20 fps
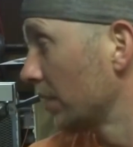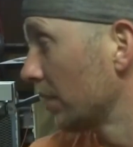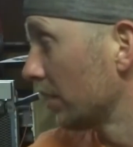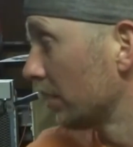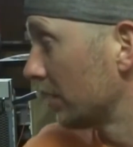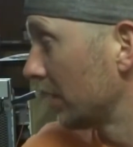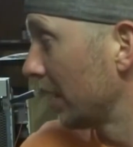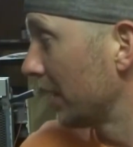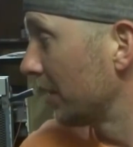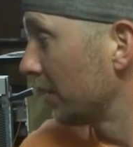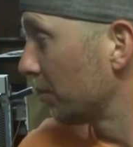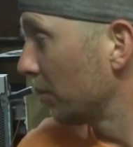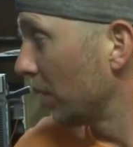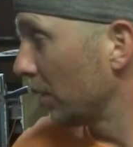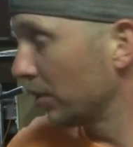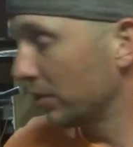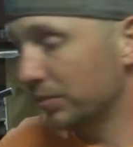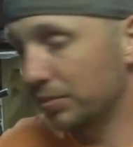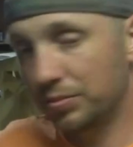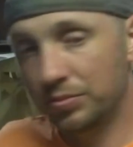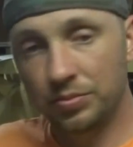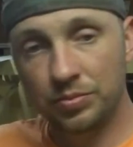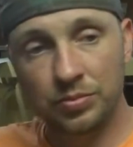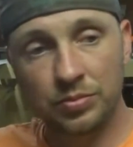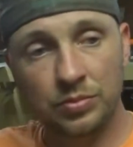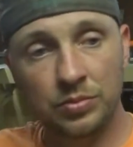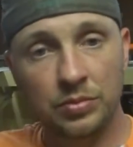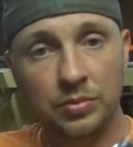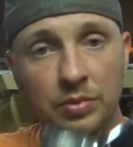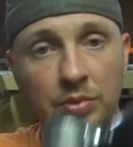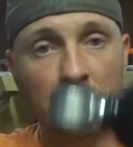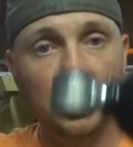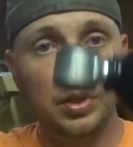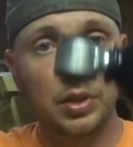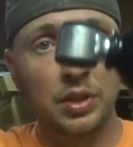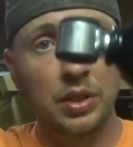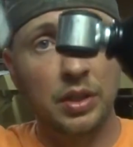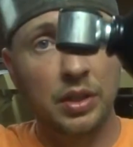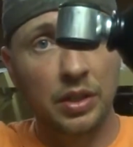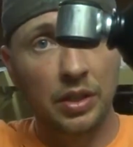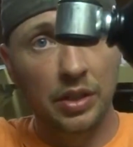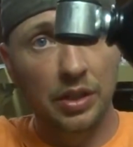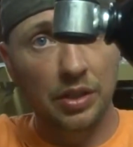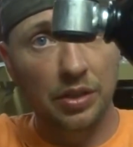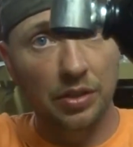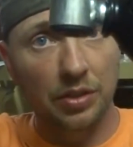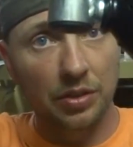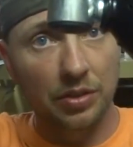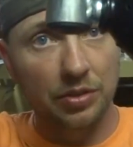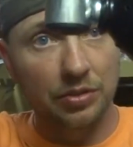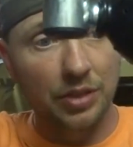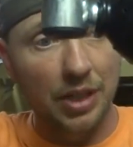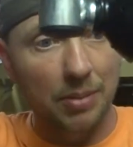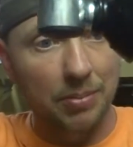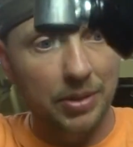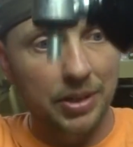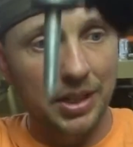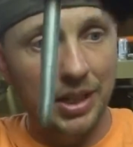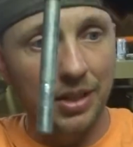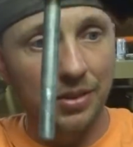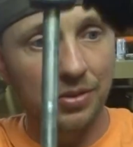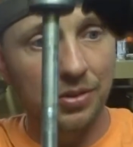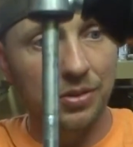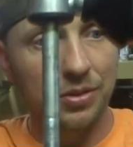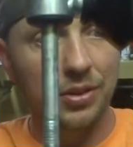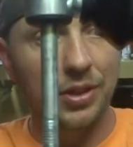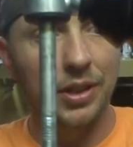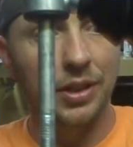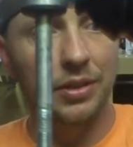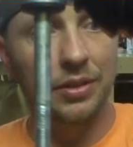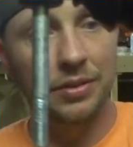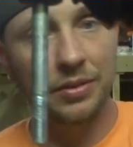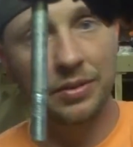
gonna take your bolt, you're gonna drop it down through there.